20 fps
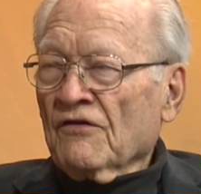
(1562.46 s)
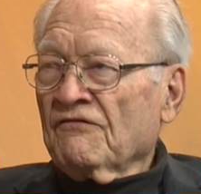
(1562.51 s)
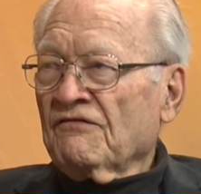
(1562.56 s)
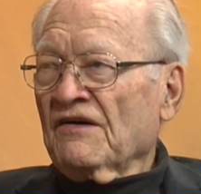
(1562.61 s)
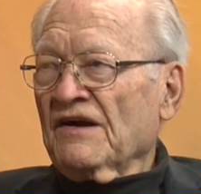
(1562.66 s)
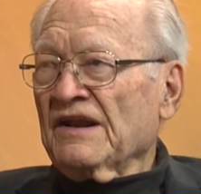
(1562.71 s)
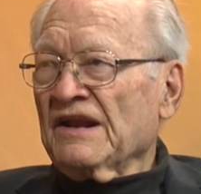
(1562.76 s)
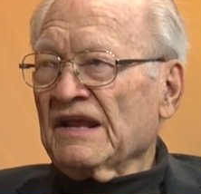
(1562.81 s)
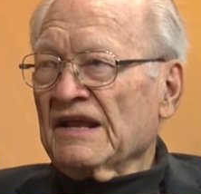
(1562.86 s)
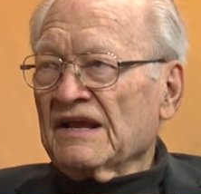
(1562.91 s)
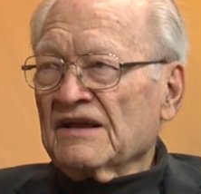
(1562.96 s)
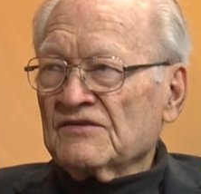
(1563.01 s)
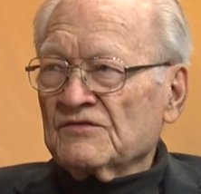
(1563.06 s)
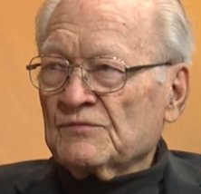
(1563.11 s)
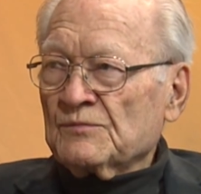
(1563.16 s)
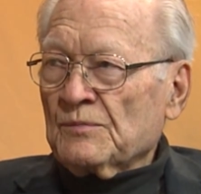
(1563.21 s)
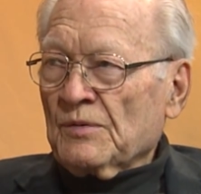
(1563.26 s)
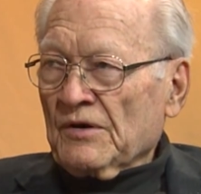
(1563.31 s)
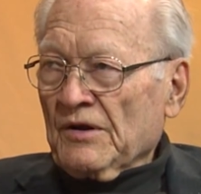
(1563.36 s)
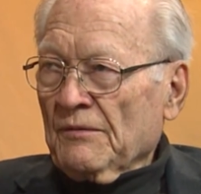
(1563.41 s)
the funding has
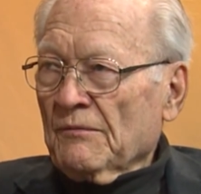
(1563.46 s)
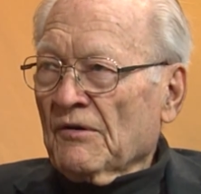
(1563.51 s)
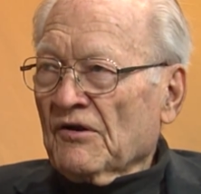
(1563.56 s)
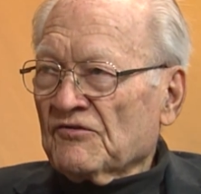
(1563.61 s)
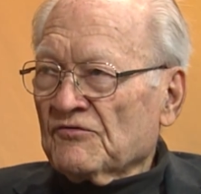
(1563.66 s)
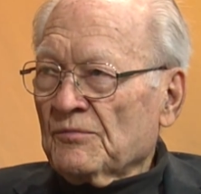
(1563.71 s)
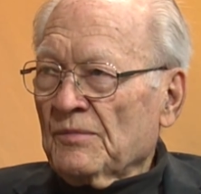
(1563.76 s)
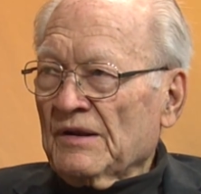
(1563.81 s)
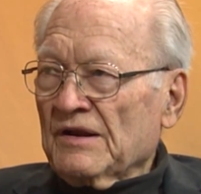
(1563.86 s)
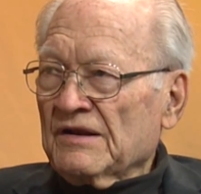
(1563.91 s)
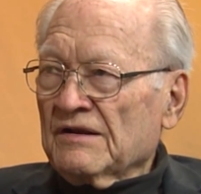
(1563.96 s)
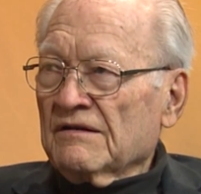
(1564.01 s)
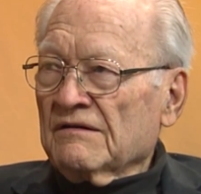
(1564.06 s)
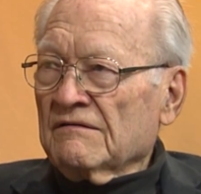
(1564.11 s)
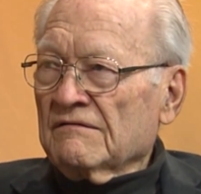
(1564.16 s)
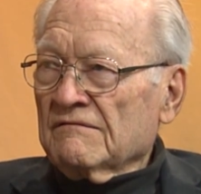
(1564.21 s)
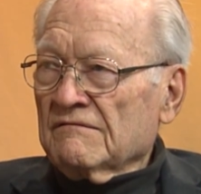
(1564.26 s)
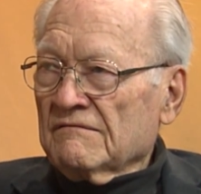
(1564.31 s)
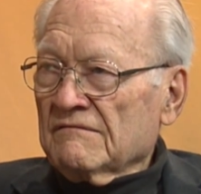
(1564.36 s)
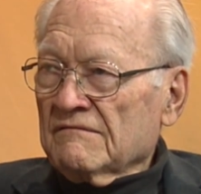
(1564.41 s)
pretty much
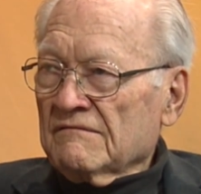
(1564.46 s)
been